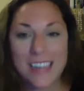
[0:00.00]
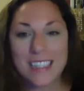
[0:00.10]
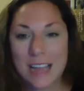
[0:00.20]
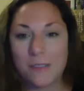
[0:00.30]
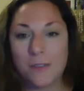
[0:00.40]

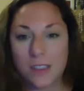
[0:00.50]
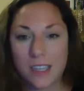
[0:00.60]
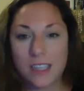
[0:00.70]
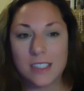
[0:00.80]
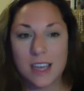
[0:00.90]
find time for
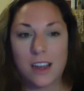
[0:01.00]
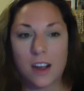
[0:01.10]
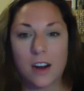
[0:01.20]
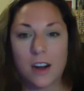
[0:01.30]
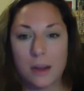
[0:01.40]
things
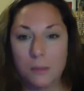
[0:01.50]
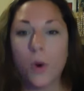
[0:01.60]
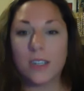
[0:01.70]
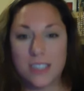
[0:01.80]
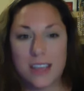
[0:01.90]
that are
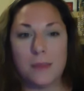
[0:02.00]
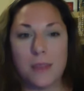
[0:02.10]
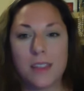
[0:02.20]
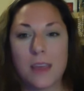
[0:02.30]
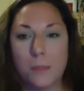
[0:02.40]
important to
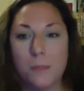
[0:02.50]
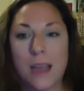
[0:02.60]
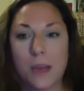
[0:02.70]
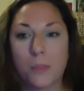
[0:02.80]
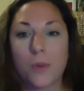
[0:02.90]
them and they
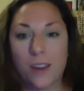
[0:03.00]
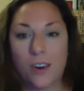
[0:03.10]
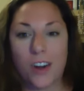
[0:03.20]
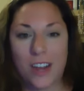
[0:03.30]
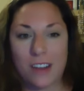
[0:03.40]
make a
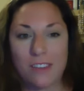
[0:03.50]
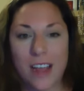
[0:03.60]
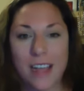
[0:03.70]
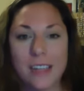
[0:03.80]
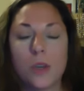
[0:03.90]
priority, right?